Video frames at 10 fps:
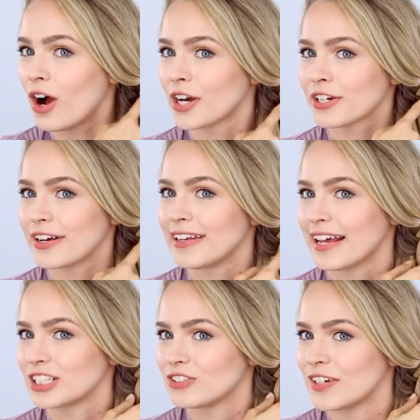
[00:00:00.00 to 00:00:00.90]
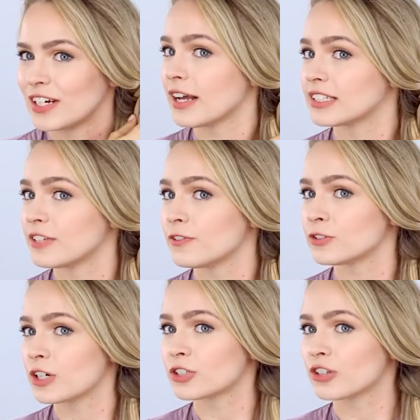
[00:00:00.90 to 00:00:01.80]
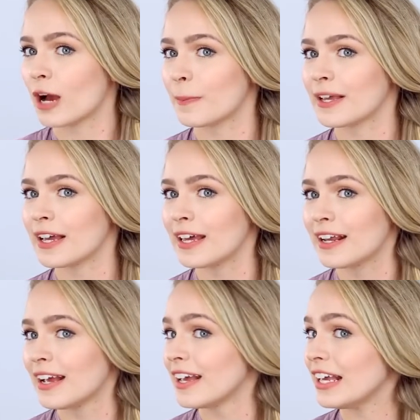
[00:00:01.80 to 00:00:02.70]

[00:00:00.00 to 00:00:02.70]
on your index finger, because if you start dropping it,